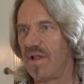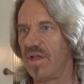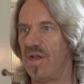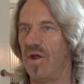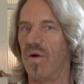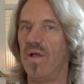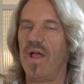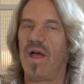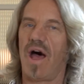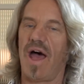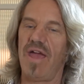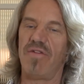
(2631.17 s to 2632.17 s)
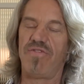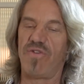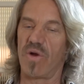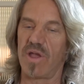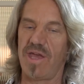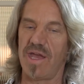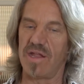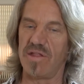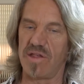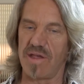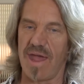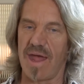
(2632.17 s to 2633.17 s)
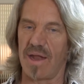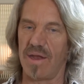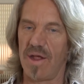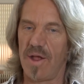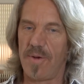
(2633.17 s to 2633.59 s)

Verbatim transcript: You know, I have four kids and